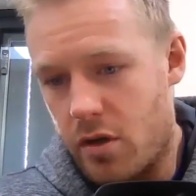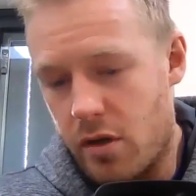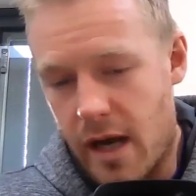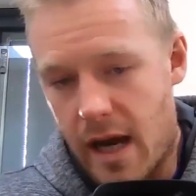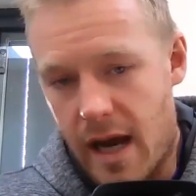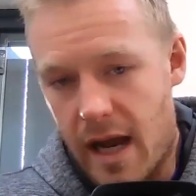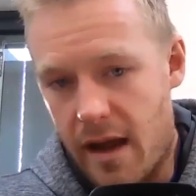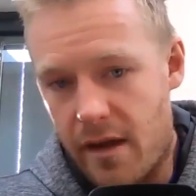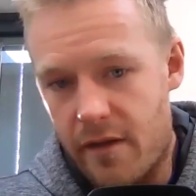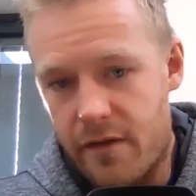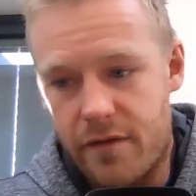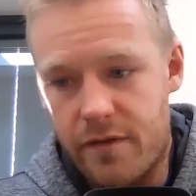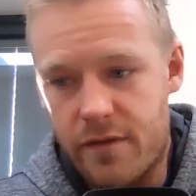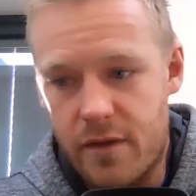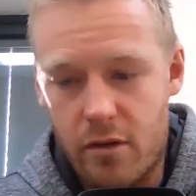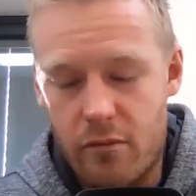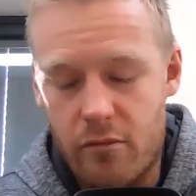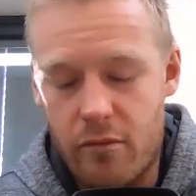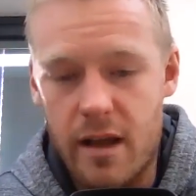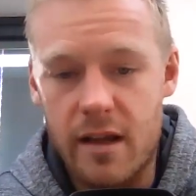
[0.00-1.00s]
could have
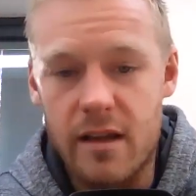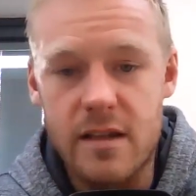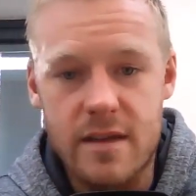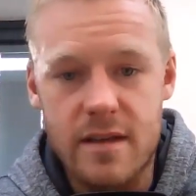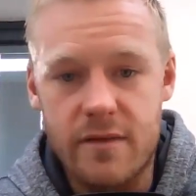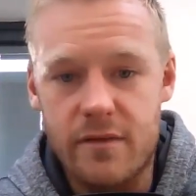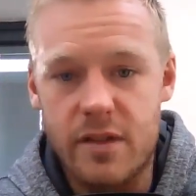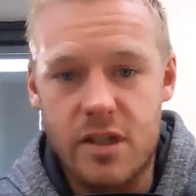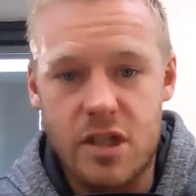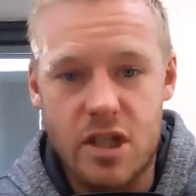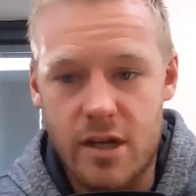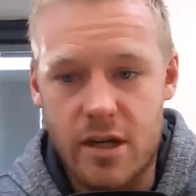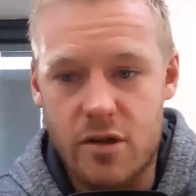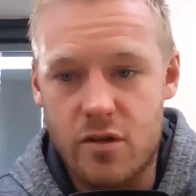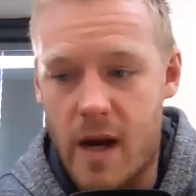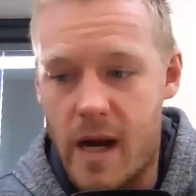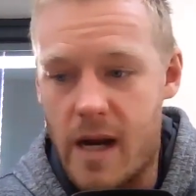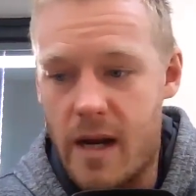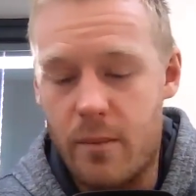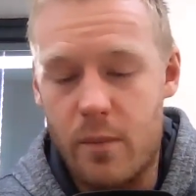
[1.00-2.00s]
a relatively shit
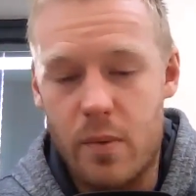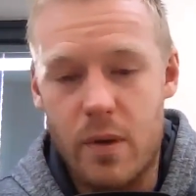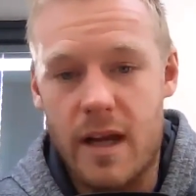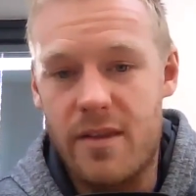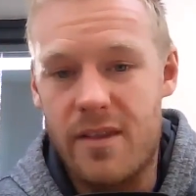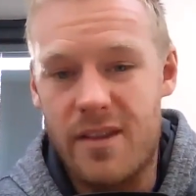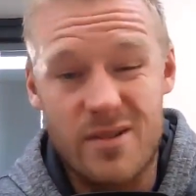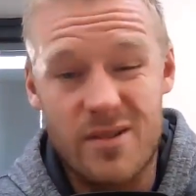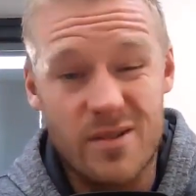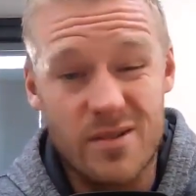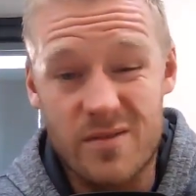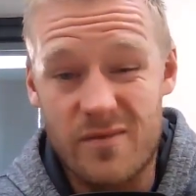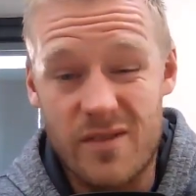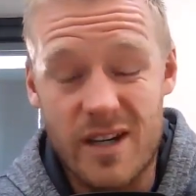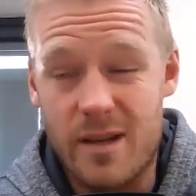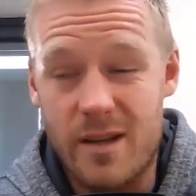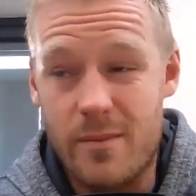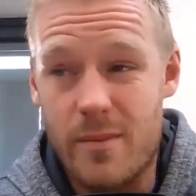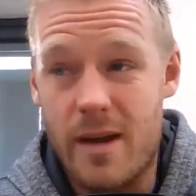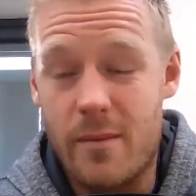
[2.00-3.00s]
training plan that doesn't
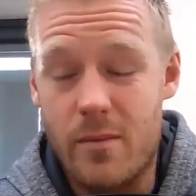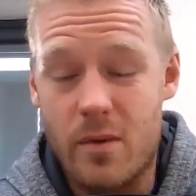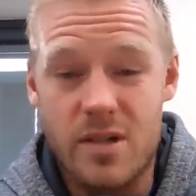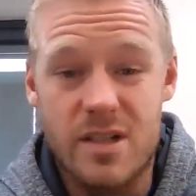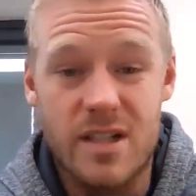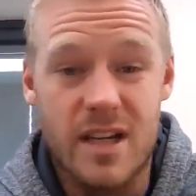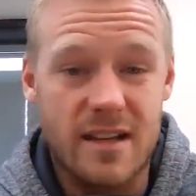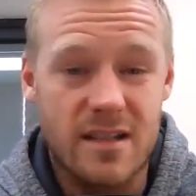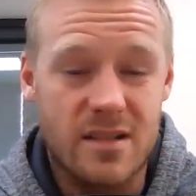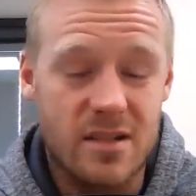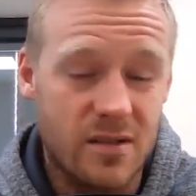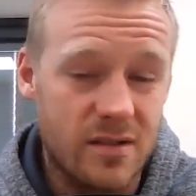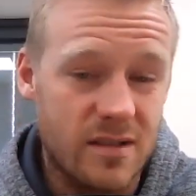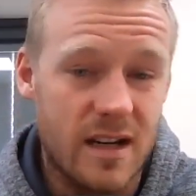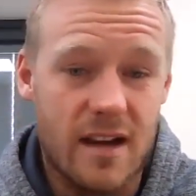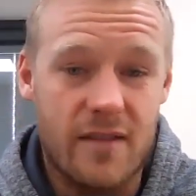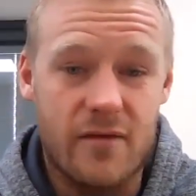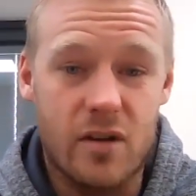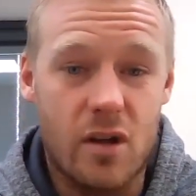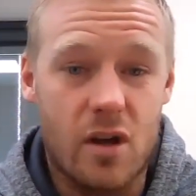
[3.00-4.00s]
really make much sense, doesn't
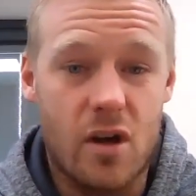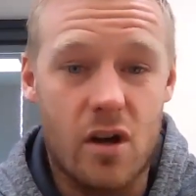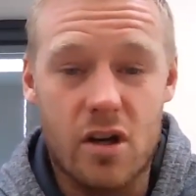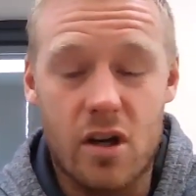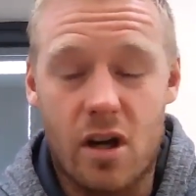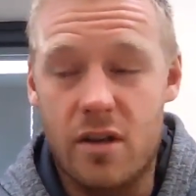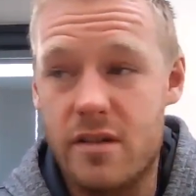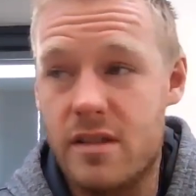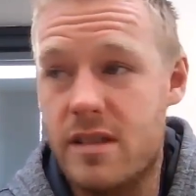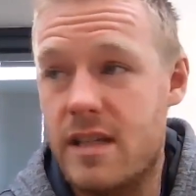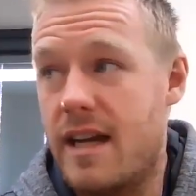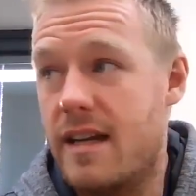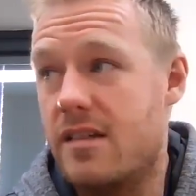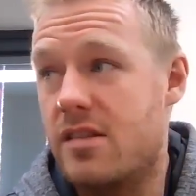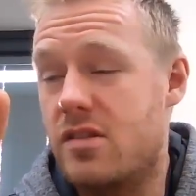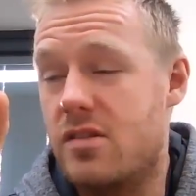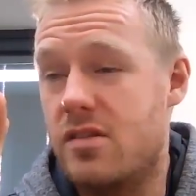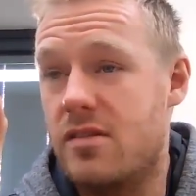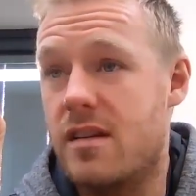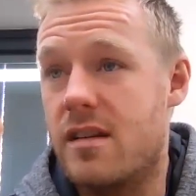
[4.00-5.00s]
have a lot of
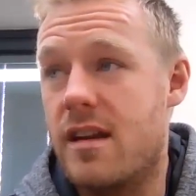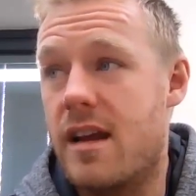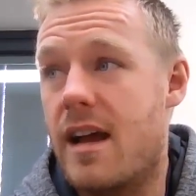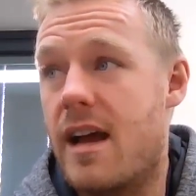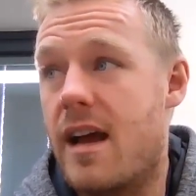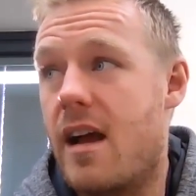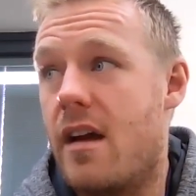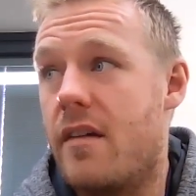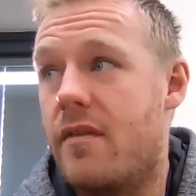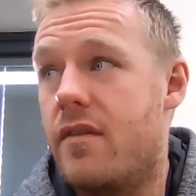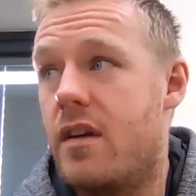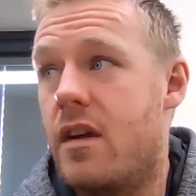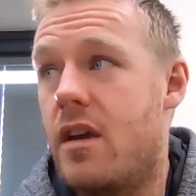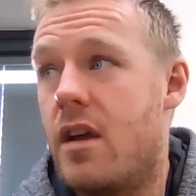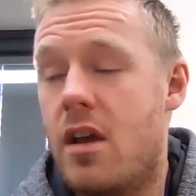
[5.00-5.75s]
context, doesn't have